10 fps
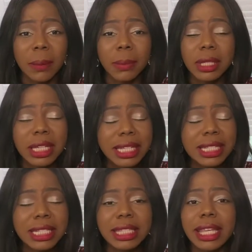
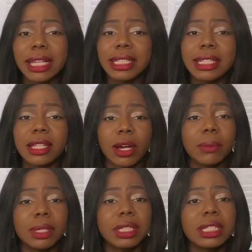Please stay
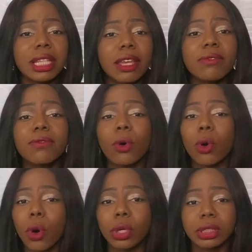determined, stay
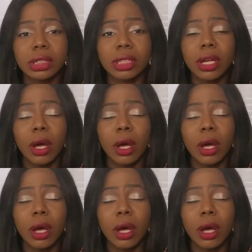focused.